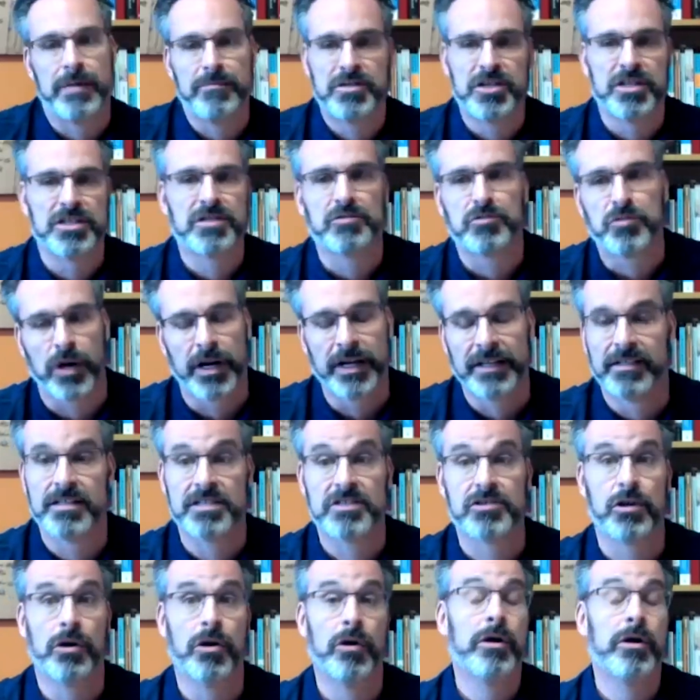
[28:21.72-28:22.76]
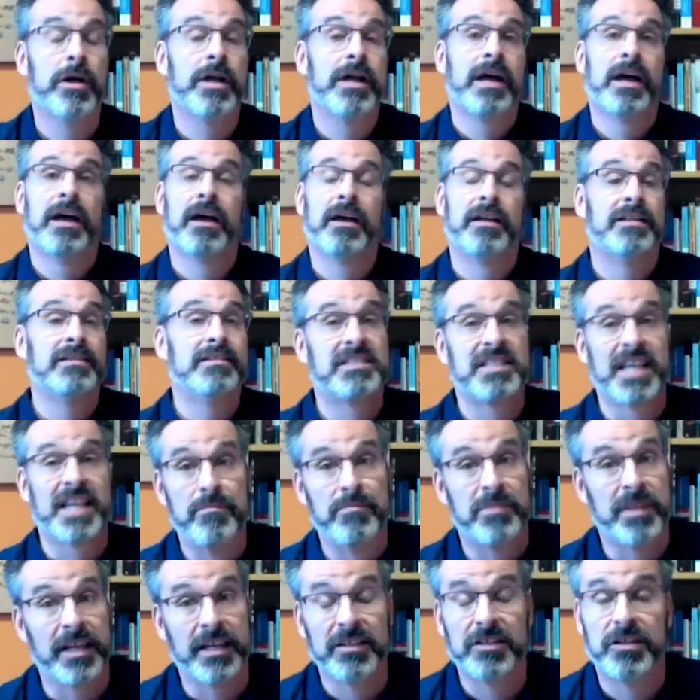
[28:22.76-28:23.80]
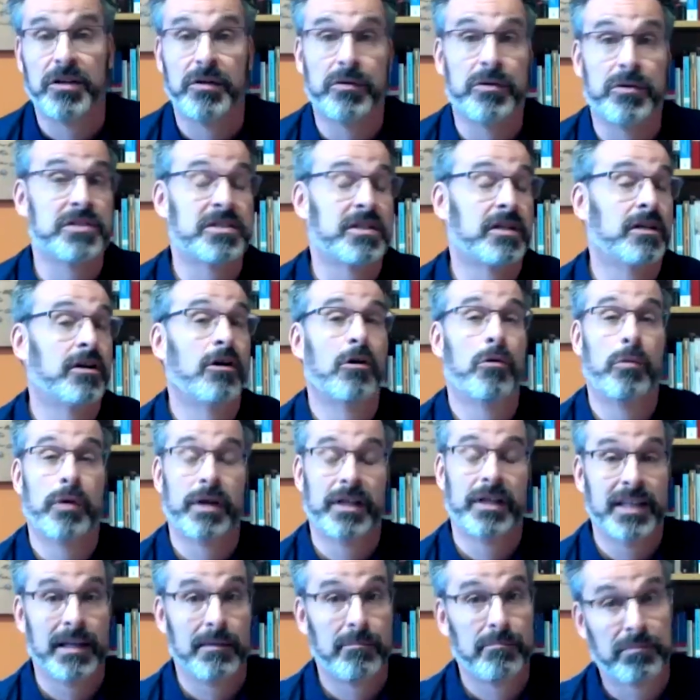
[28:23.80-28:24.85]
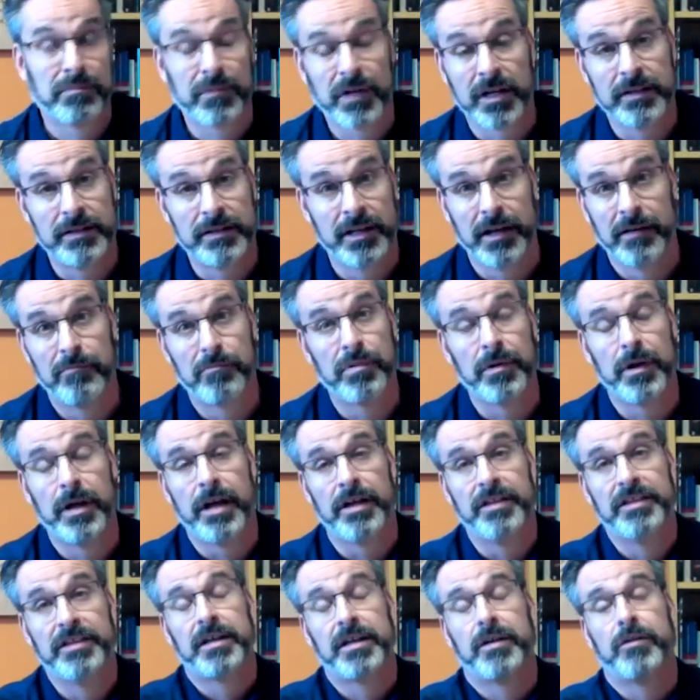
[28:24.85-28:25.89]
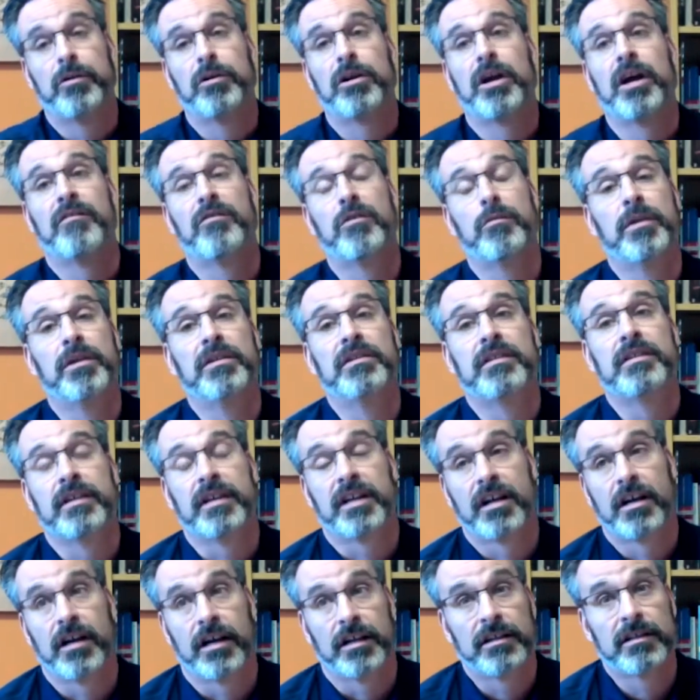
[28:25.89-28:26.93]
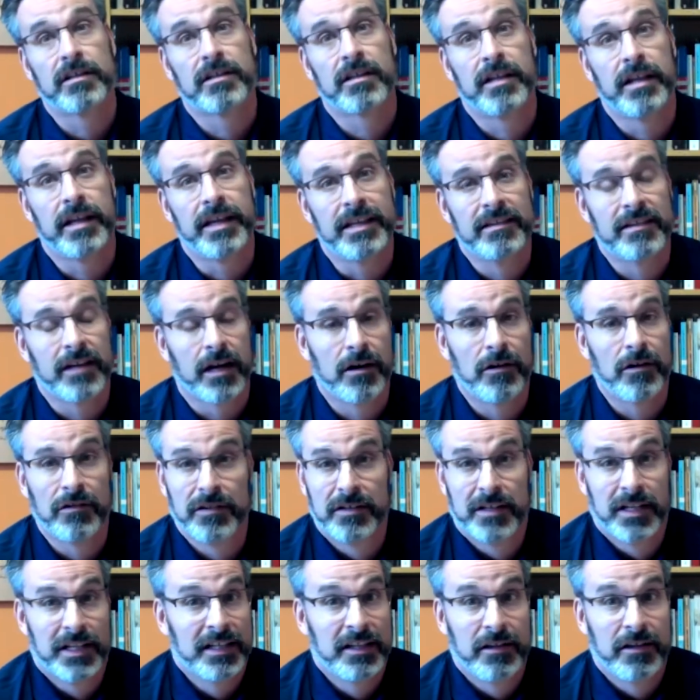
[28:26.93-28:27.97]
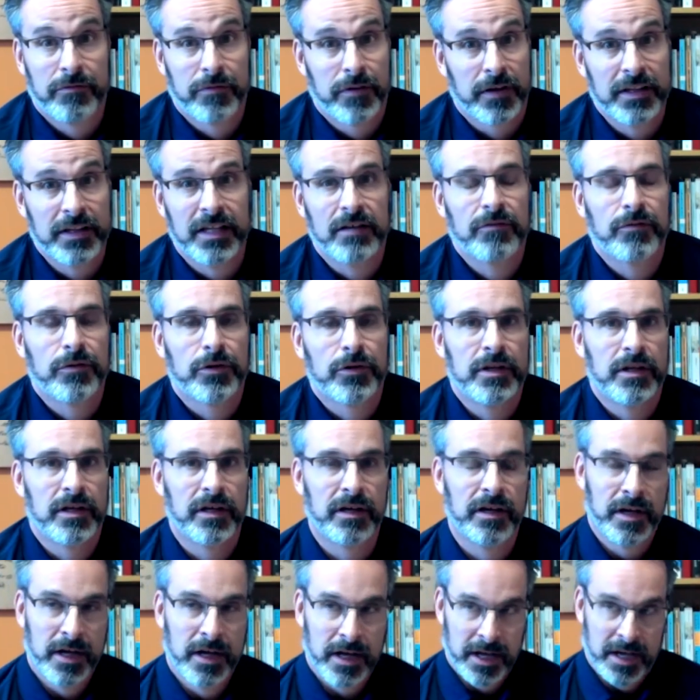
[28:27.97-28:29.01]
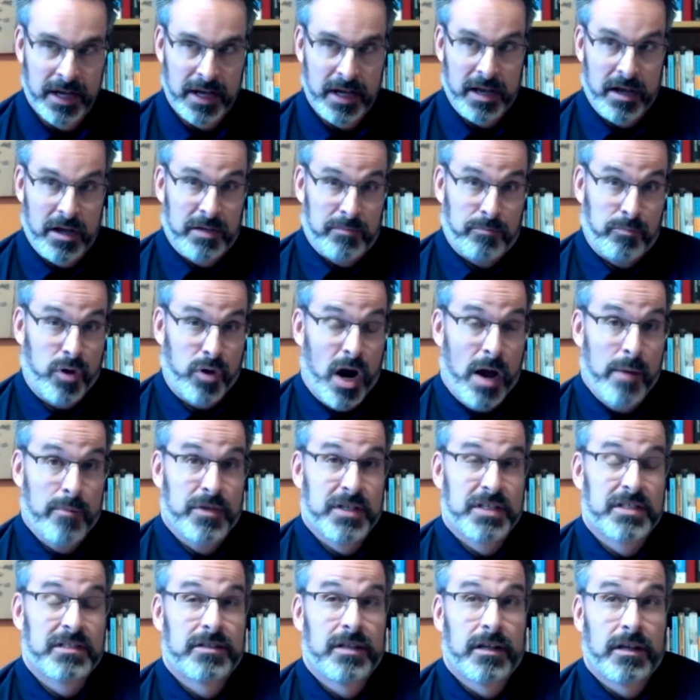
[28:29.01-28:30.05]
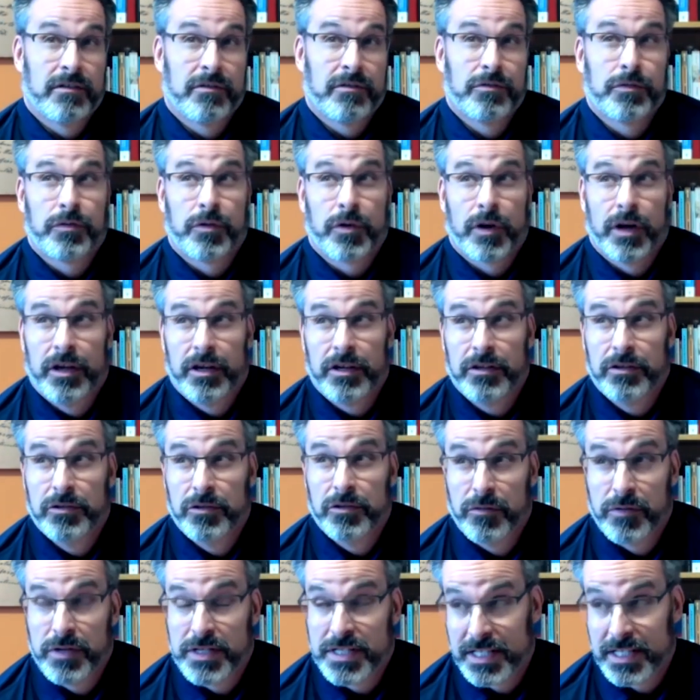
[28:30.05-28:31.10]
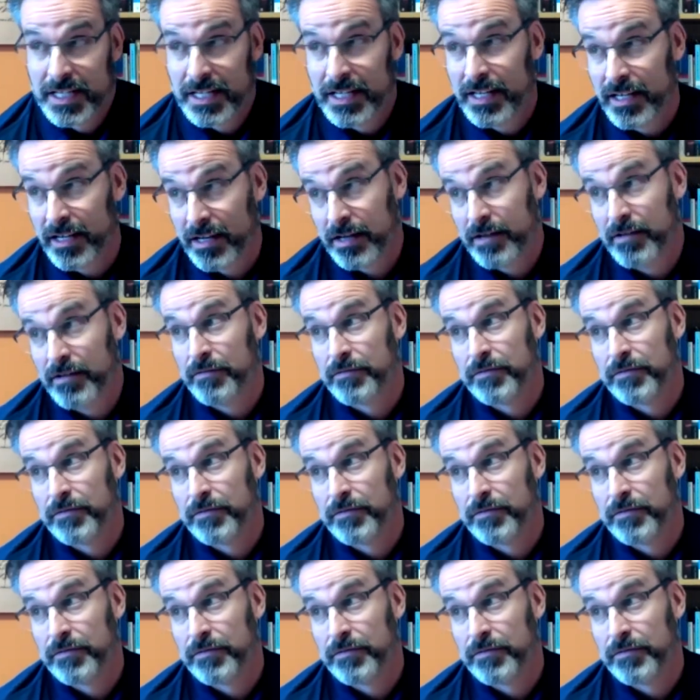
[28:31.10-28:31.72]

just trying to show the same thing 2 years ago when the Ontario government cut entirely the funding for the promised University of